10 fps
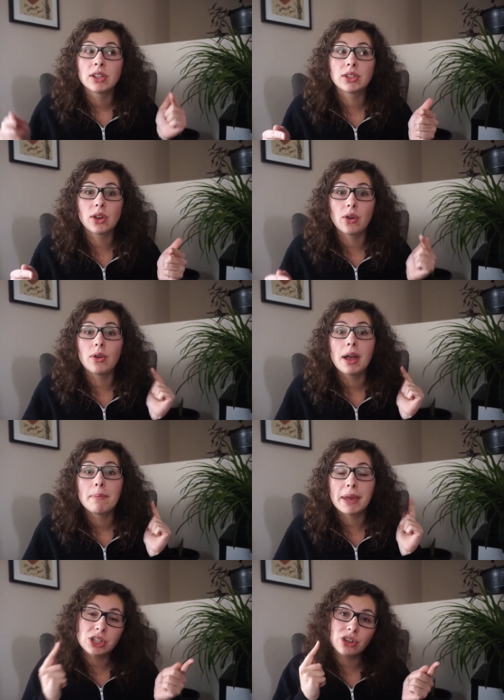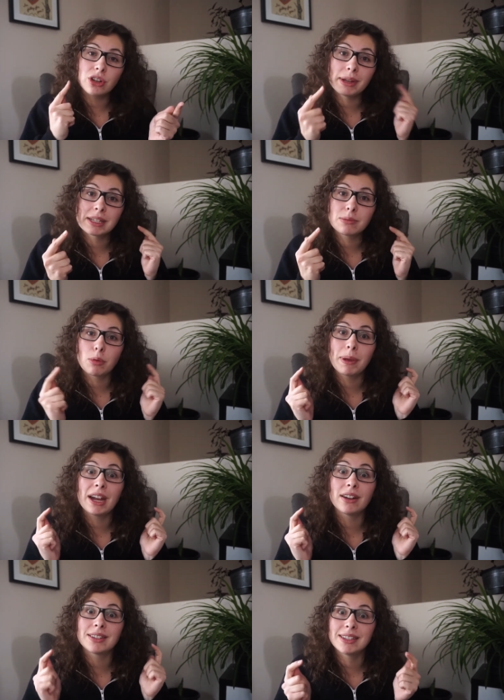So make sure you're mentally
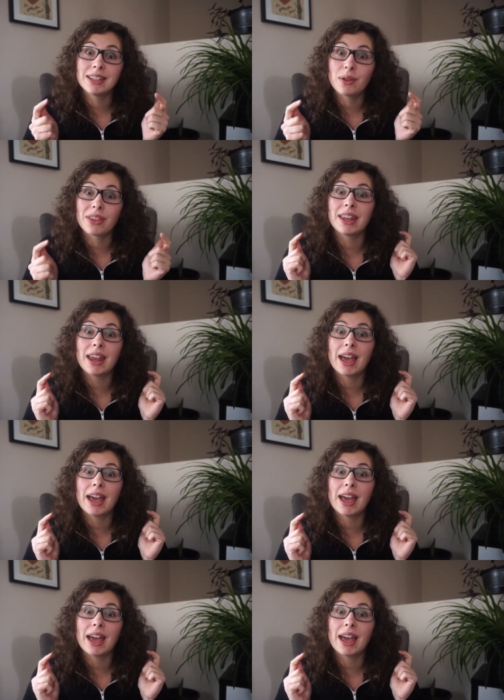prepared to deal with it